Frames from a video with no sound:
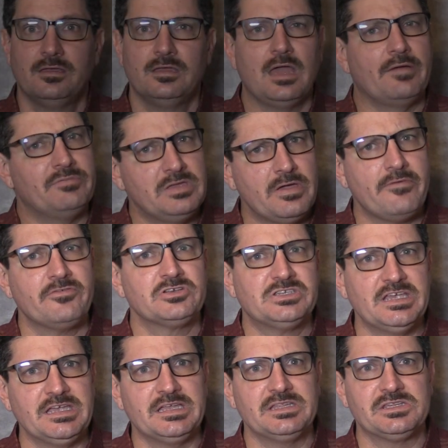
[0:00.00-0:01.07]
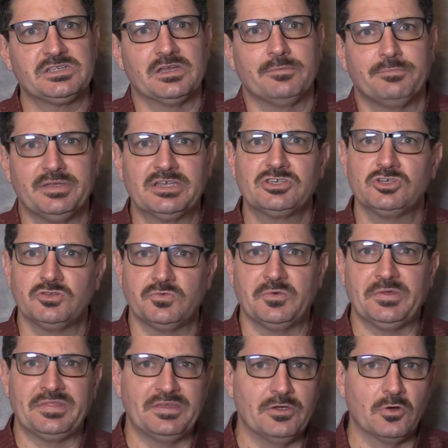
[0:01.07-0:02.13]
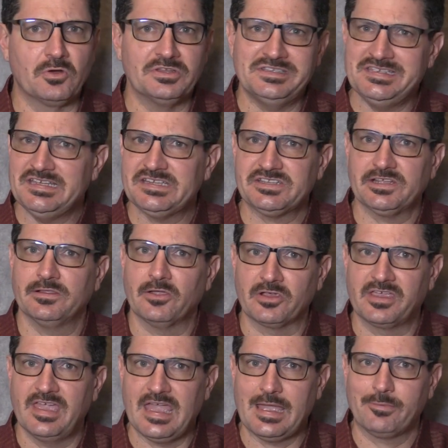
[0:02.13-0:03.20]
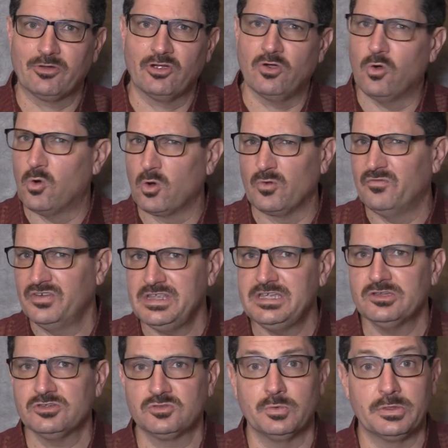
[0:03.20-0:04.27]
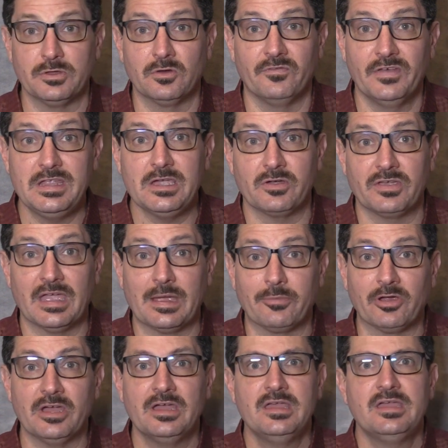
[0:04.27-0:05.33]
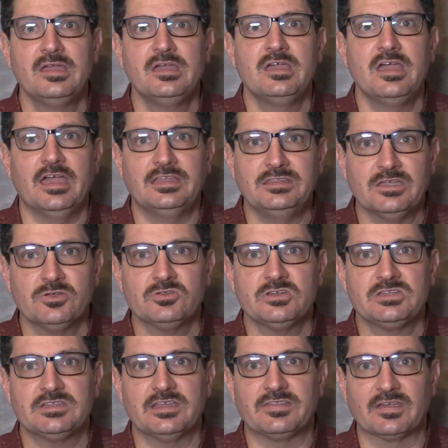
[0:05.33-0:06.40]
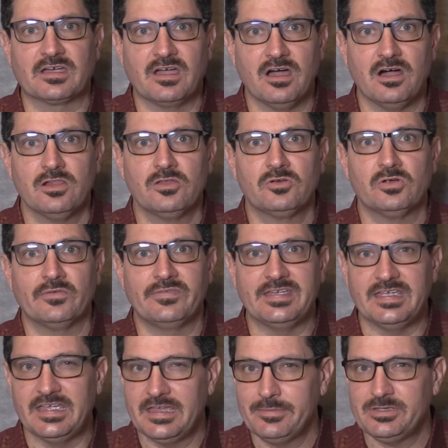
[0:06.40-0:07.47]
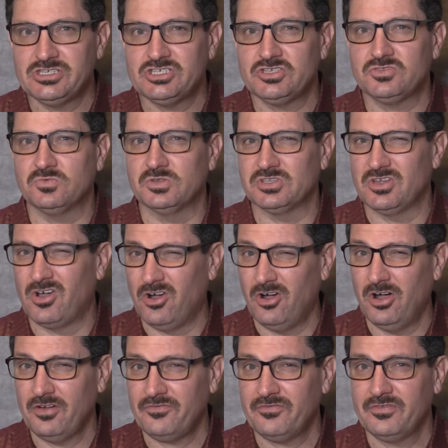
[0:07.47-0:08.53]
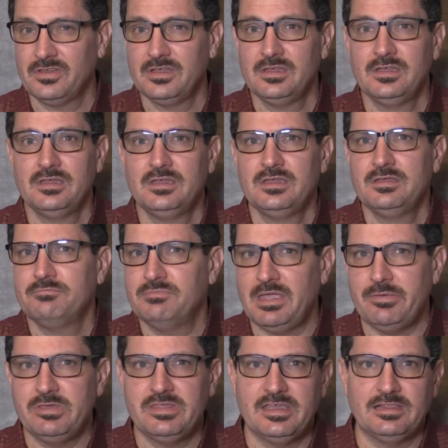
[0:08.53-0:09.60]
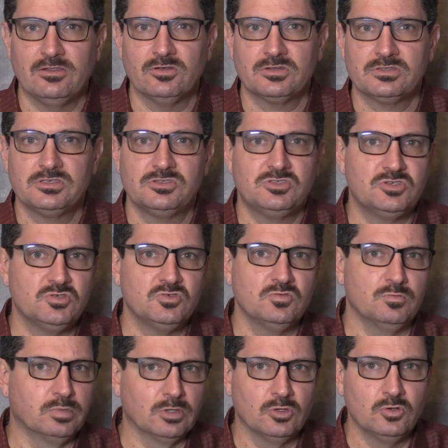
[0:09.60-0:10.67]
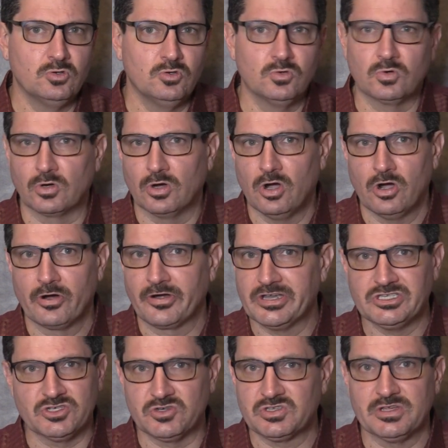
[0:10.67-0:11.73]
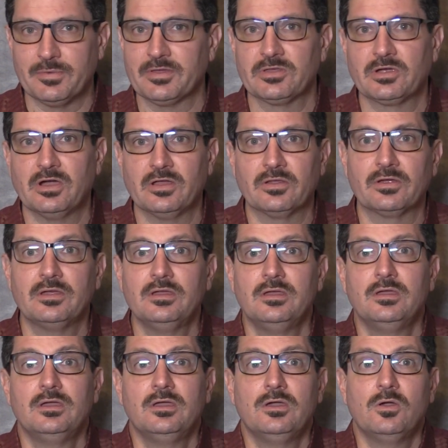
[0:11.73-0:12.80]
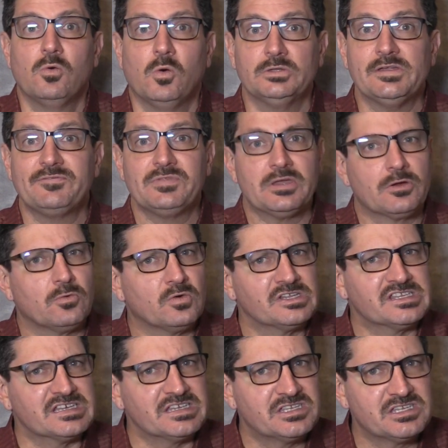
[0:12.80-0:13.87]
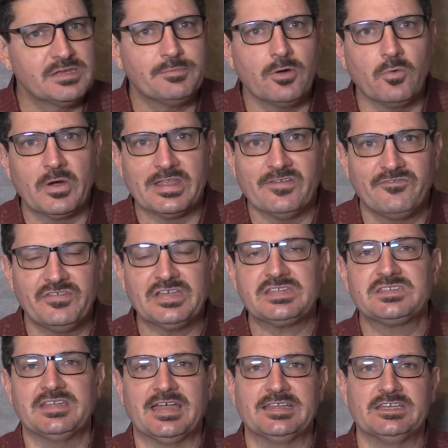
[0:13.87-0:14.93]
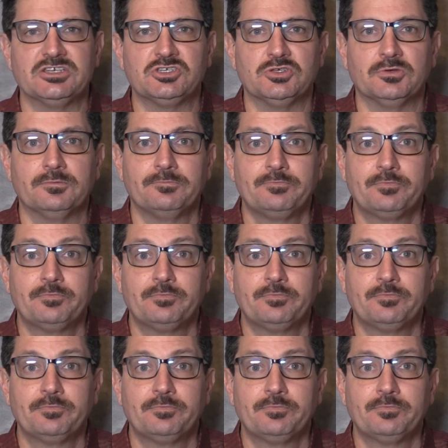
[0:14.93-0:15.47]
Have you ever taken some pictures with your D S L R camera or videos with your video camera and noticed that the color of the images was off? Maybe they looked too blue or orange or some other color. What if there was a simple way to fix that issue?